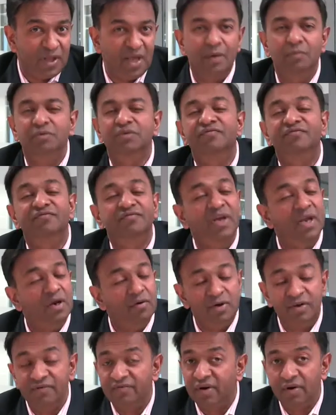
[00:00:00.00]
It was
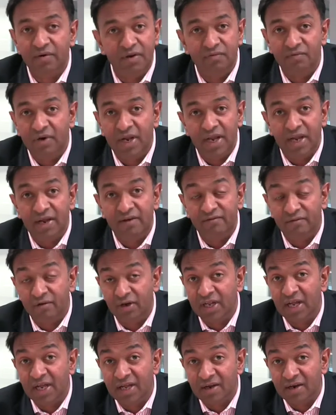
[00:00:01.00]
very, very rare for
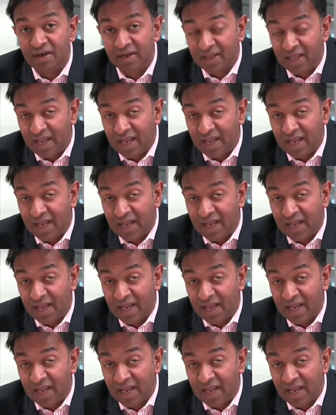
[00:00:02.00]
a